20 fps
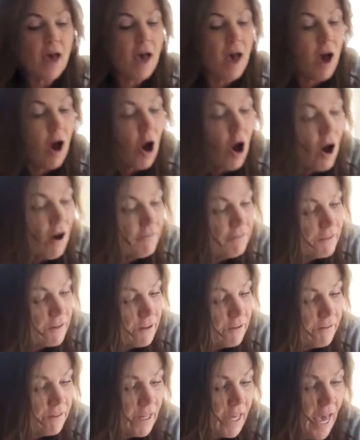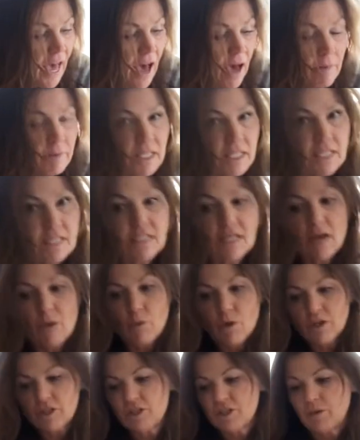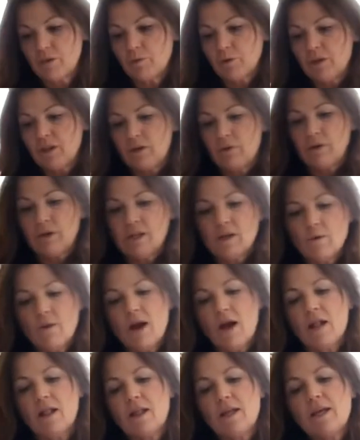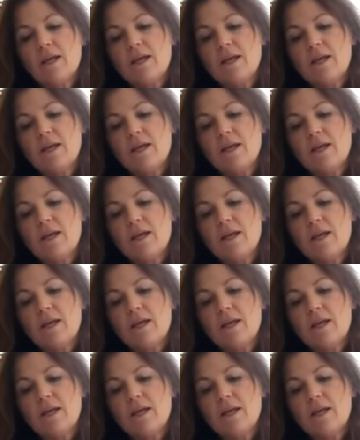off of the cabinets. I wash them really, really well